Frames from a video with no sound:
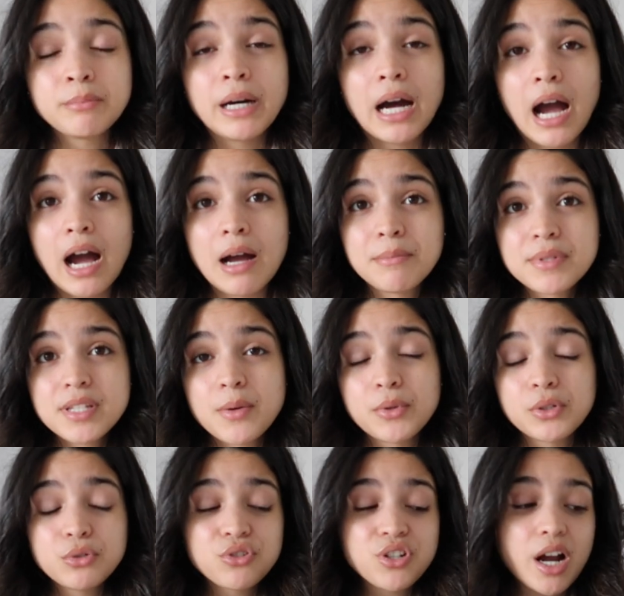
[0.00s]
But I'm
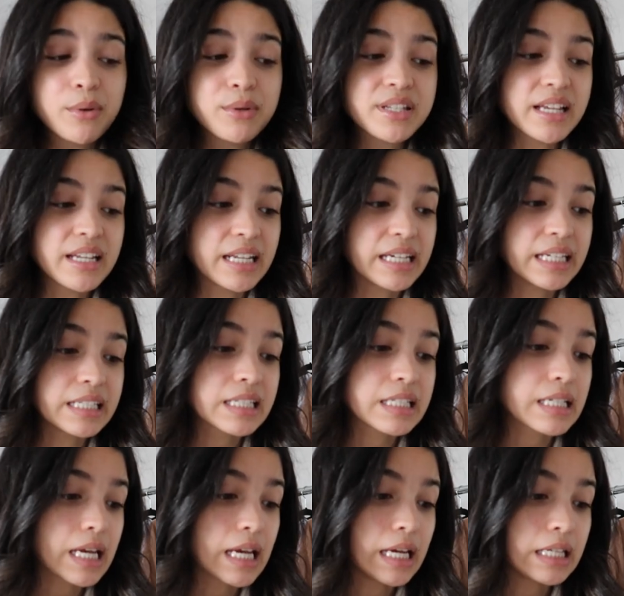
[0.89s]
someone who showers at
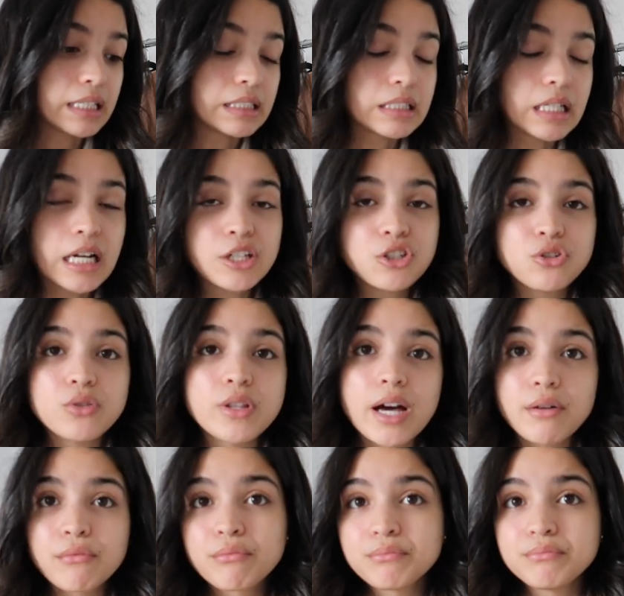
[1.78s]
night and I do
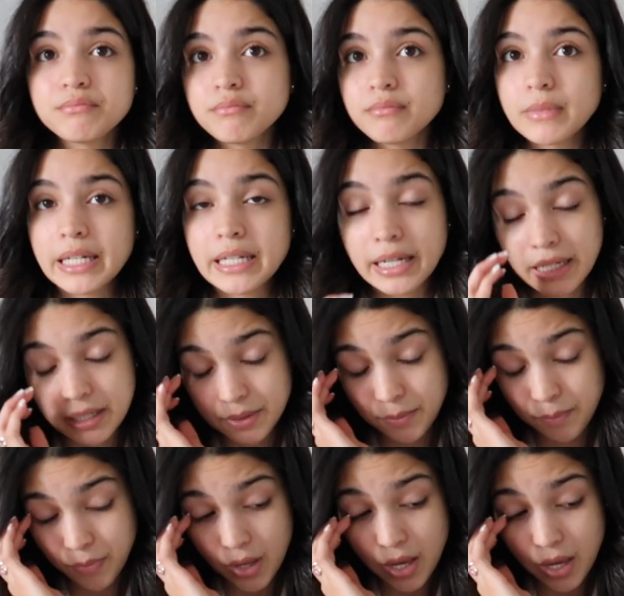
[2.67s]
that at night.